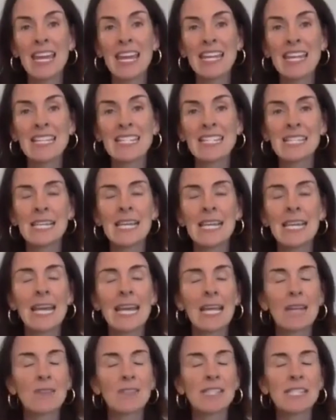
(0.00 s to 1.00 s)
is
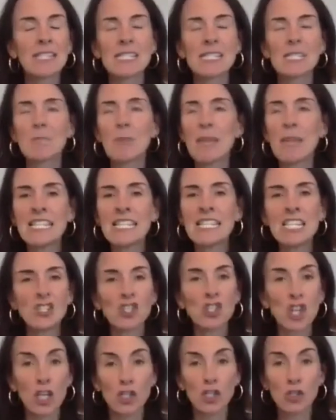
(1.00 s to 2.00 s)
kind of suspending
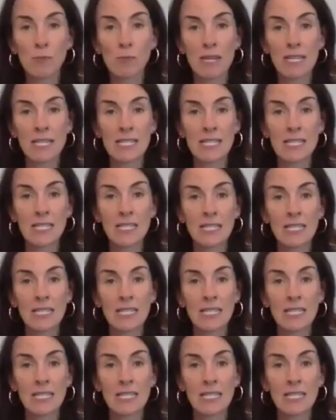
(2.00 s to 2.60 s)
judgment,